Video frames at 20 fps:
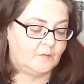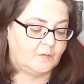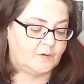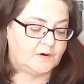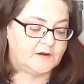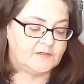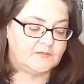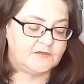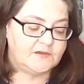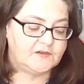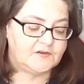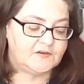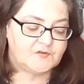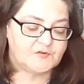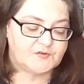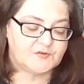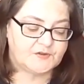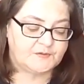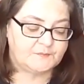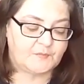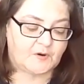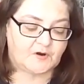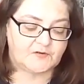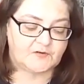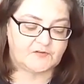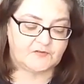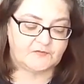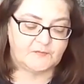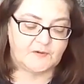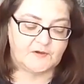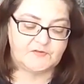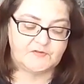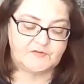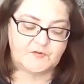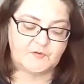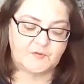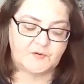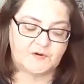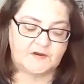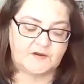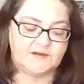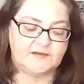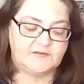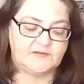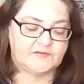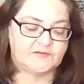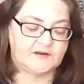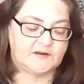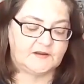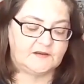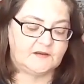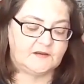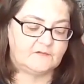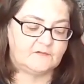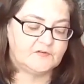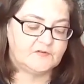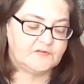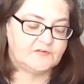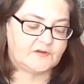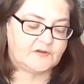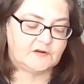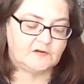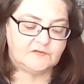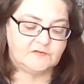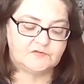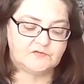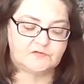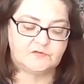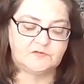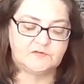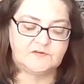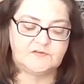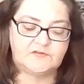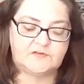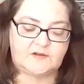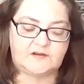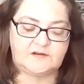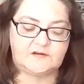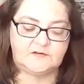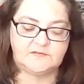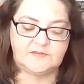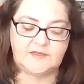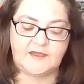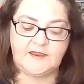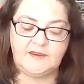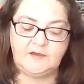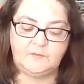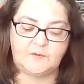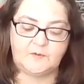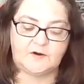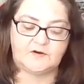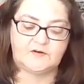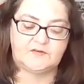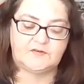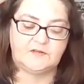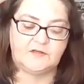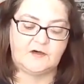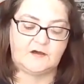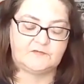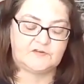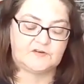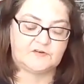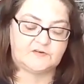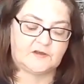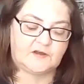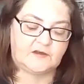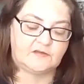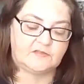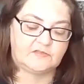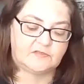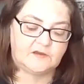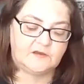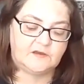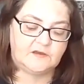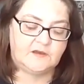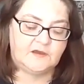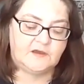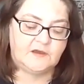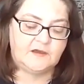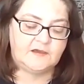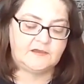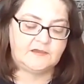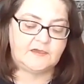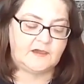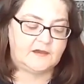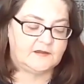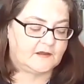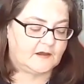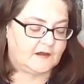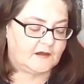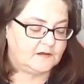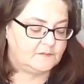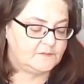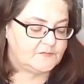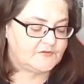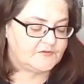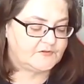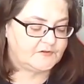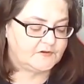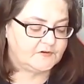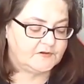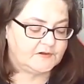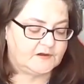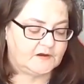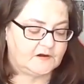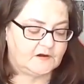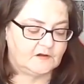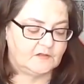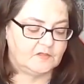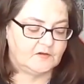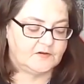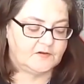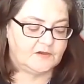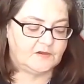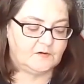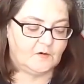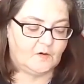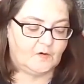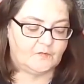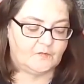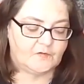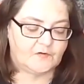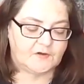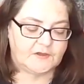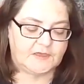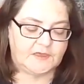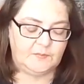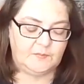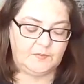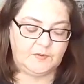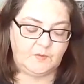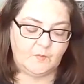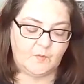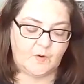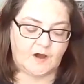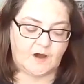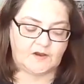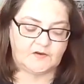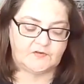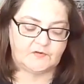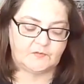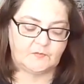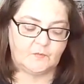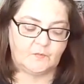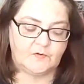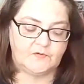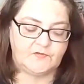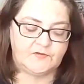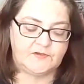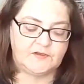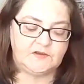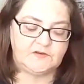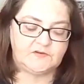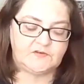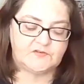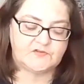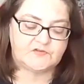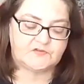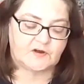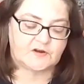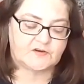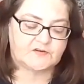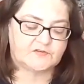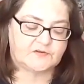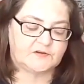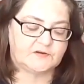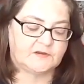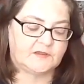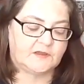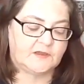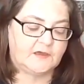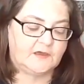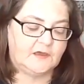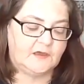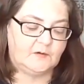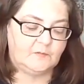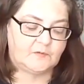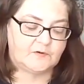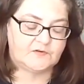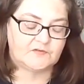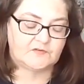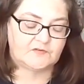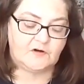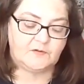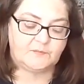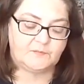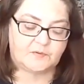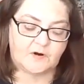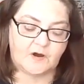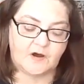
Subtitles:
One of the interesting parts of my story is that I never settled, truly settled anywhere until after death. Yet I am still here, looking over, keeping watch, seeing destruction and what is called